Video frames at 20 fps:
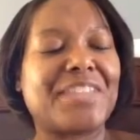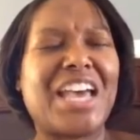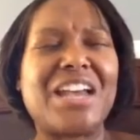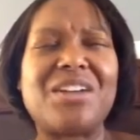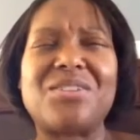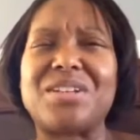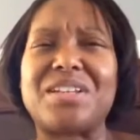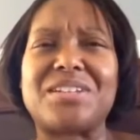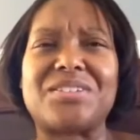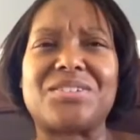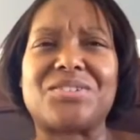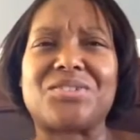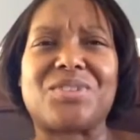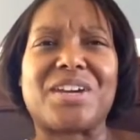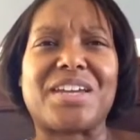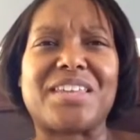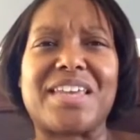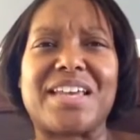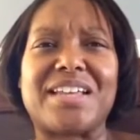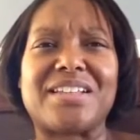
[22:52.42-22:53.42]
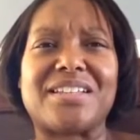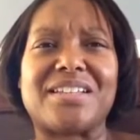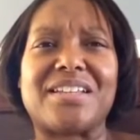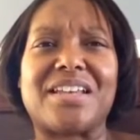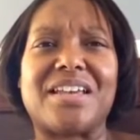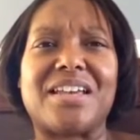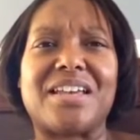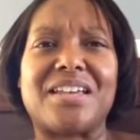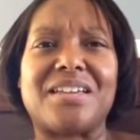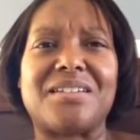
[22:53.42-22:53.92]
don't need to try that
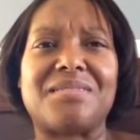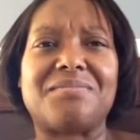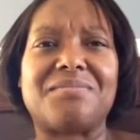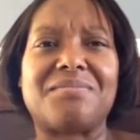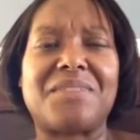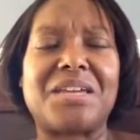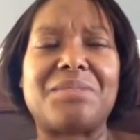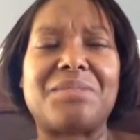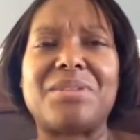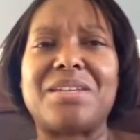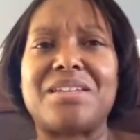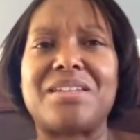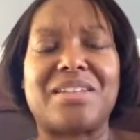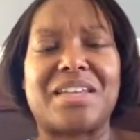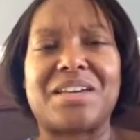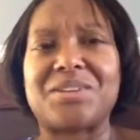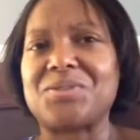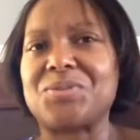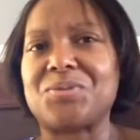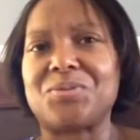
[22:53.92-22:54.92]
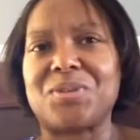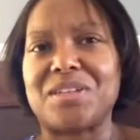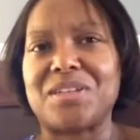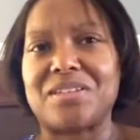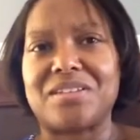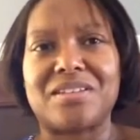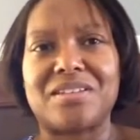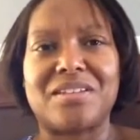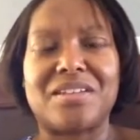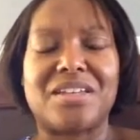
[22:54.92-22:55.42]
today. Maybe next
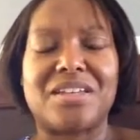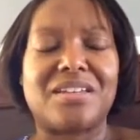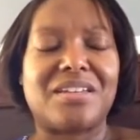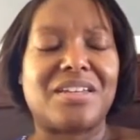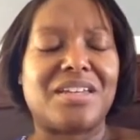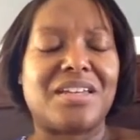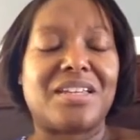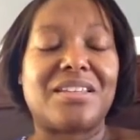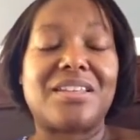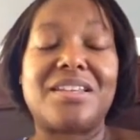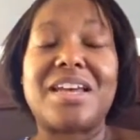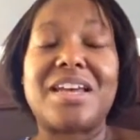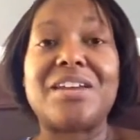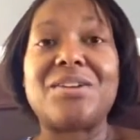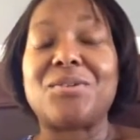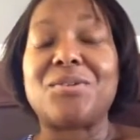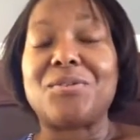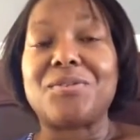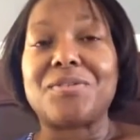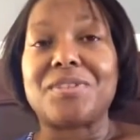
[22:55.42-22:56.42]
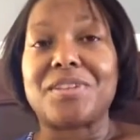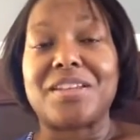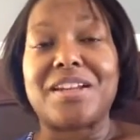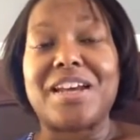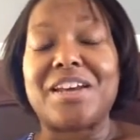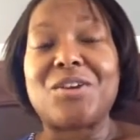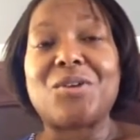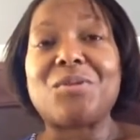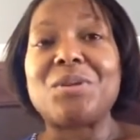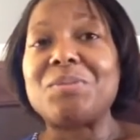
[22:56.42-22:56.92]
week. And then I don't
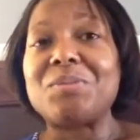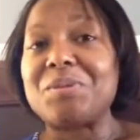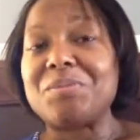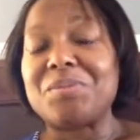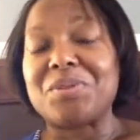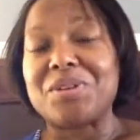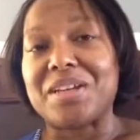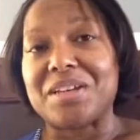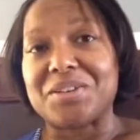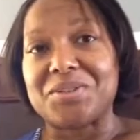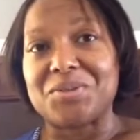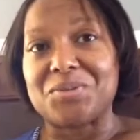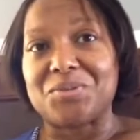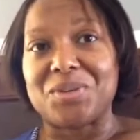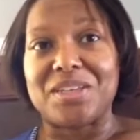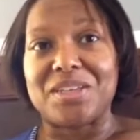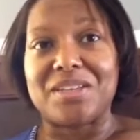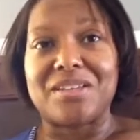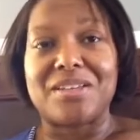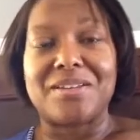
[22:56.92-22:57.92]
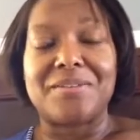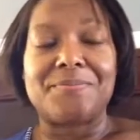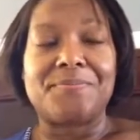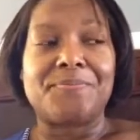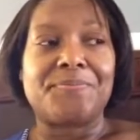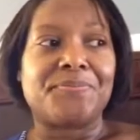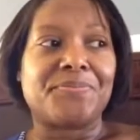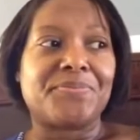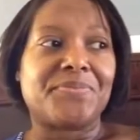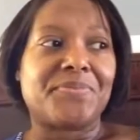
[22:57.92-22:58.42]
remember next week.
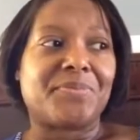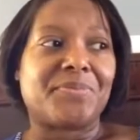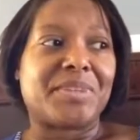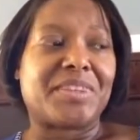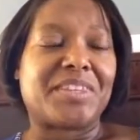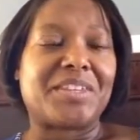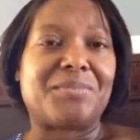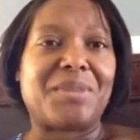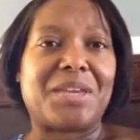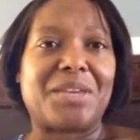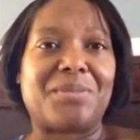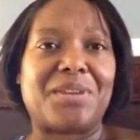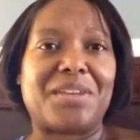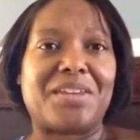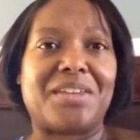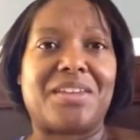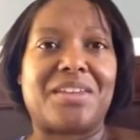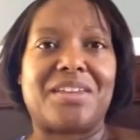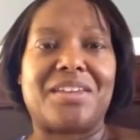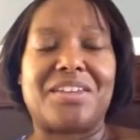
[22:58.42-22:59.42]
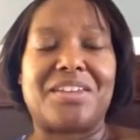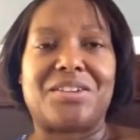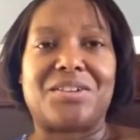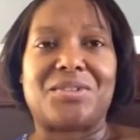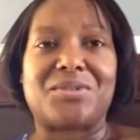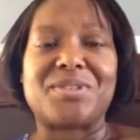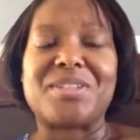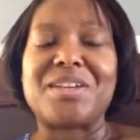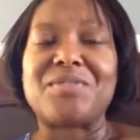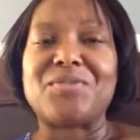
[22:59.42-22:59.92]
But then maybe,
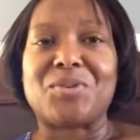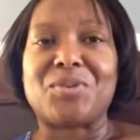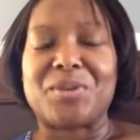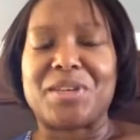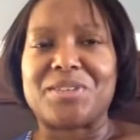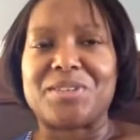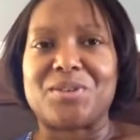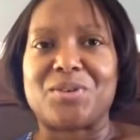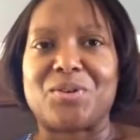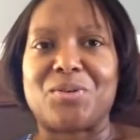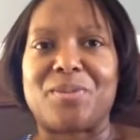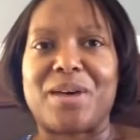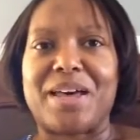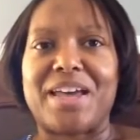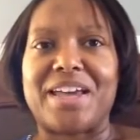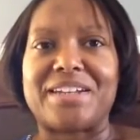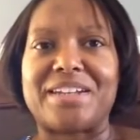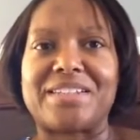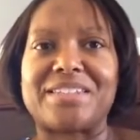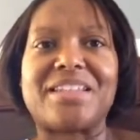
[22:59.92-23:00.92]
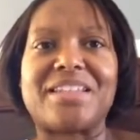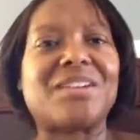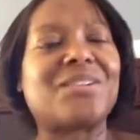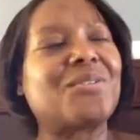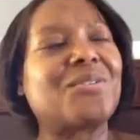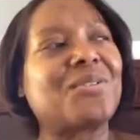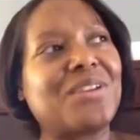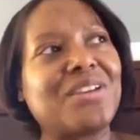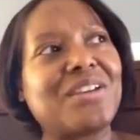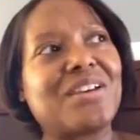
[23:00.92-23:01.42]
several weeks will go by, and it's like,
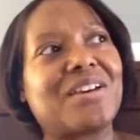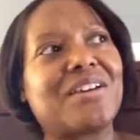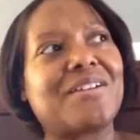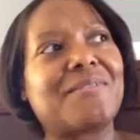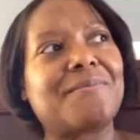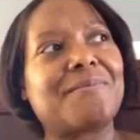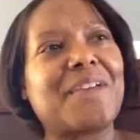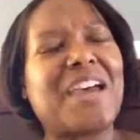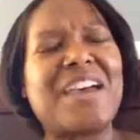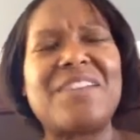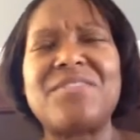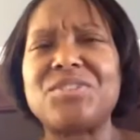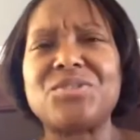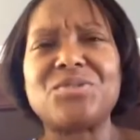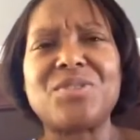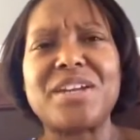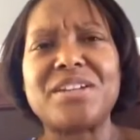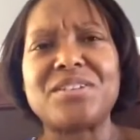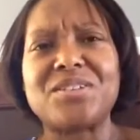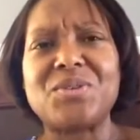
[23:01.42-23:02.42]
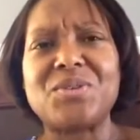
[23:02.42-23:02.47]
oh yeah, I haven't tried